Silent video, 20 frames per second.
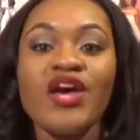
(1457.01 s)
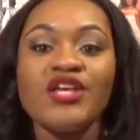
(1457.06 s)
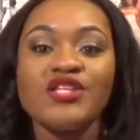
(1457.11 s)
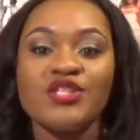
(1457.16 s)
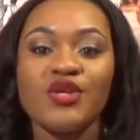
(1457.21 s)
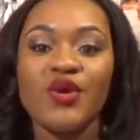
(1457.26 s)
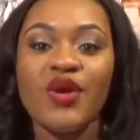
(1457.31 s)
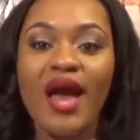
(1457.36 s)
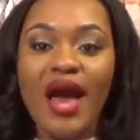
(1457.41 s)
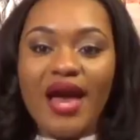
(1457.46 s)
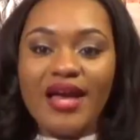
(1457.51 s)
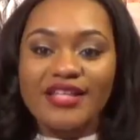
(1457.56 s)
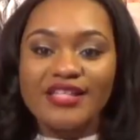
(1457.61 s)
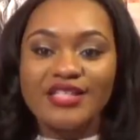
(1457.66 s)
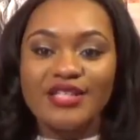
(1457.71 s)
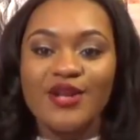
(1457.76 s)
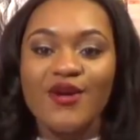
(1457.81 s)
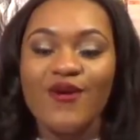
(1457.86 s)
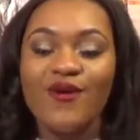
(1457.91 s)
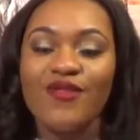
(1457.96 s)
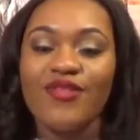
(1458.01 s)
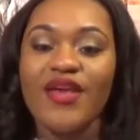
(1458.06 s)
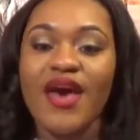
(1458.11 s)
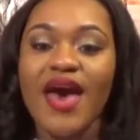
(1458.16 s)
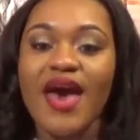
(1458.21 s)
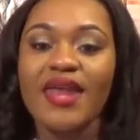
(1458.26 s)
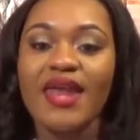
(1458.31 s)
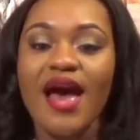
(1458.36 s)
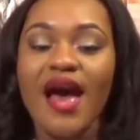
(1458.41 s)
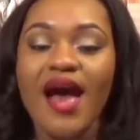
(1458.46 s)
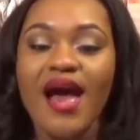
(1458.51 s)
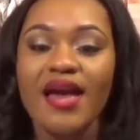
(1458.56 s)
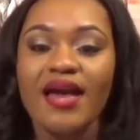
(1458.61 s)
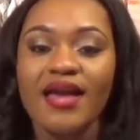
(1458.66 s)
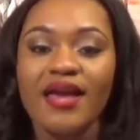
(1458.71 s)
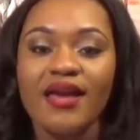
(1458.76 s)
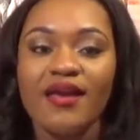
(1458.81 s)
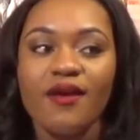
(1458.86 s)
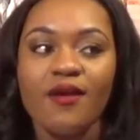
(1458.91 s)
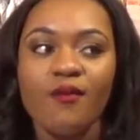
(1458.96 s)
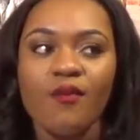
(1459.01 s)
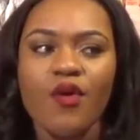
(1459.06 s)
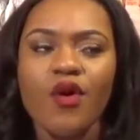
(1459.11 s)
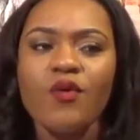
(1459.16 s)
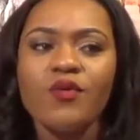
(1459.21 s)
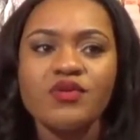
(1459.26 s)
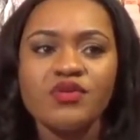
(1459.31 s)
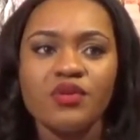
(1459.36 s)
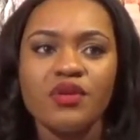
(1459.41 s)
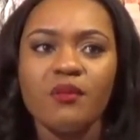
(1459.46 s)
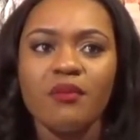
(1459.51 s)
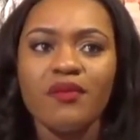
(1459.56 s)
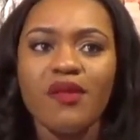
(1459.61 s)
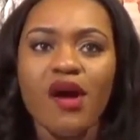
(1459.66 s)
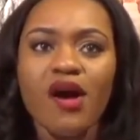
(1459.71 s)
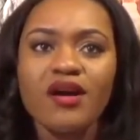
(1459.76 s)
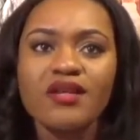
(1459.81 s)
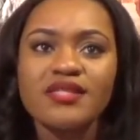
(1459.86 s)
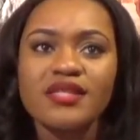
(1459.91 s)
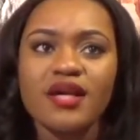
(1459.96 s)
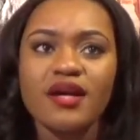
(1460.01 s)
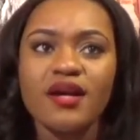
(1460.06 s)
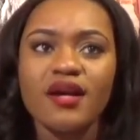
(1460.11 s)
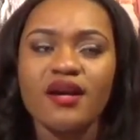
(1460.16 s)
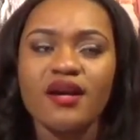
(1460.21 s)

So you guys know that I am always on the blogs,